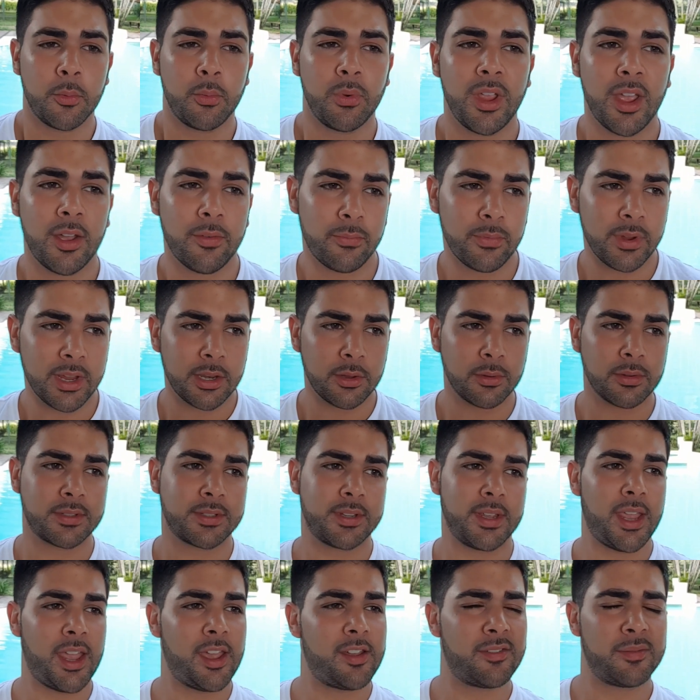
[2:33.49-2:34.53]
We have
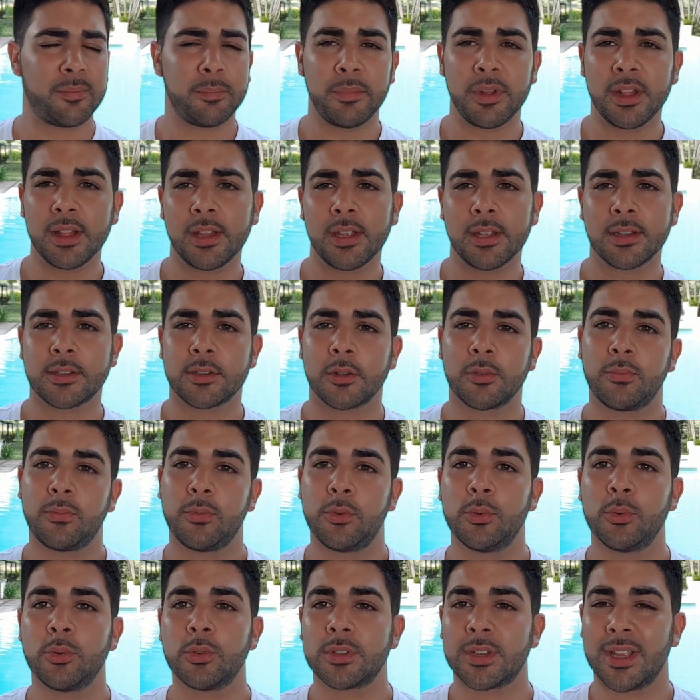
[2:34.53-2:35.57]
videos that have millions of
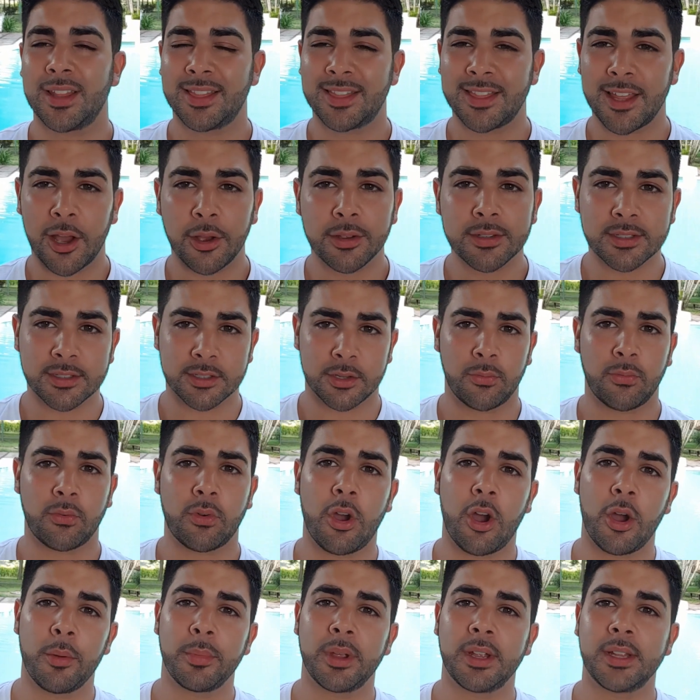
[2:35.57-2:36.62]
views and thousands of
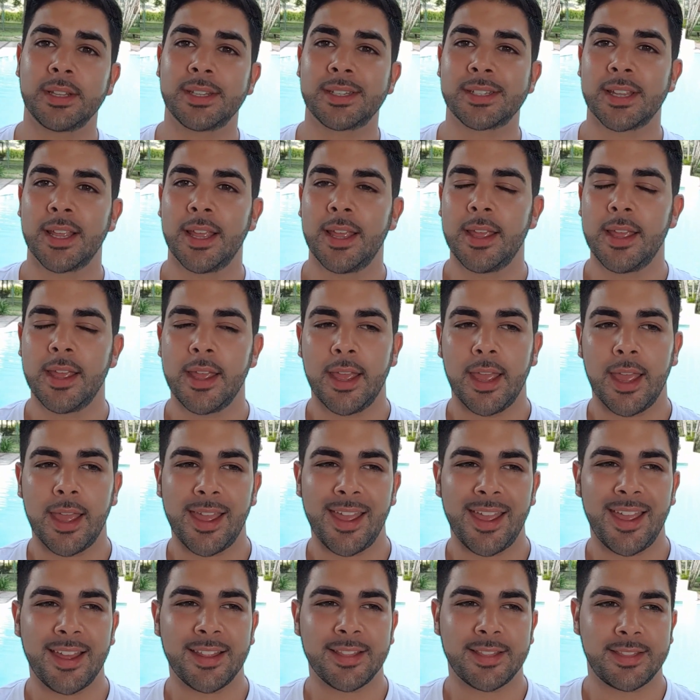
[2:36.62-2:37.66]
comments,
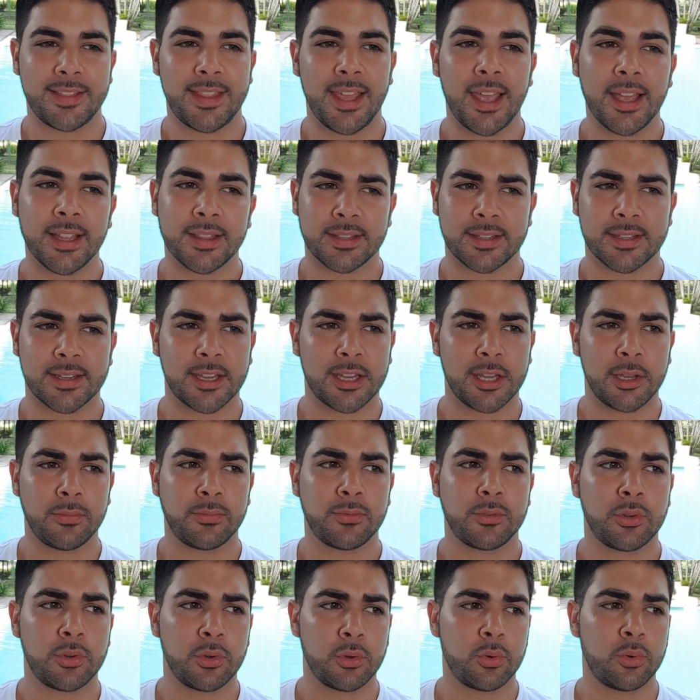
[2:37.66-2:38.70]
and that
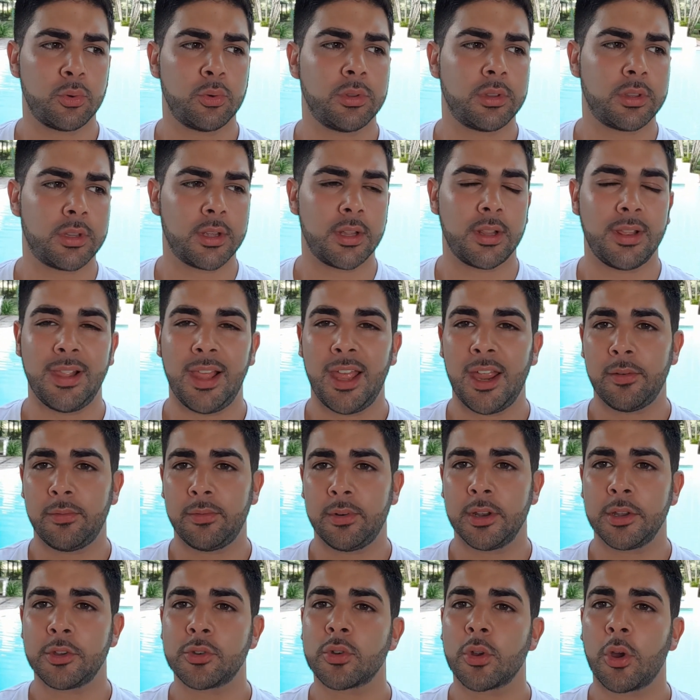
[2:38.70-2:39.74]
gives you the
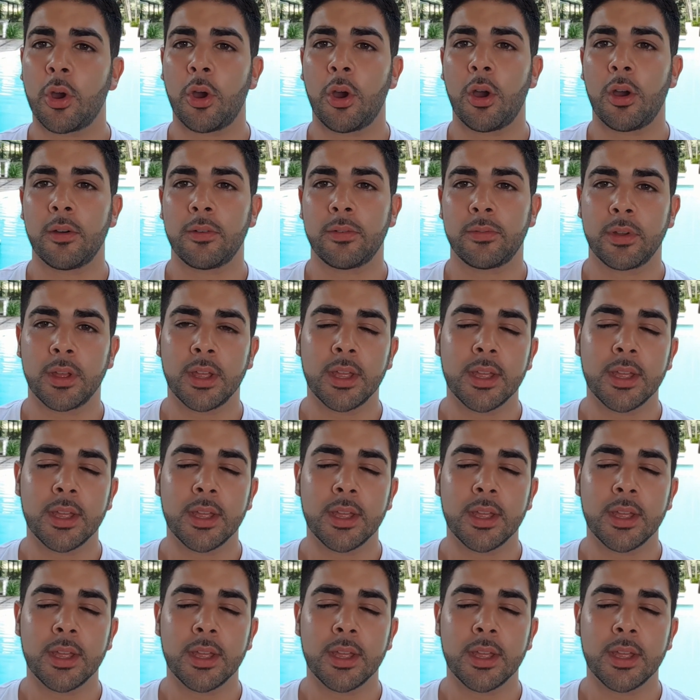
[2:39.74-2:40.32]
leverage of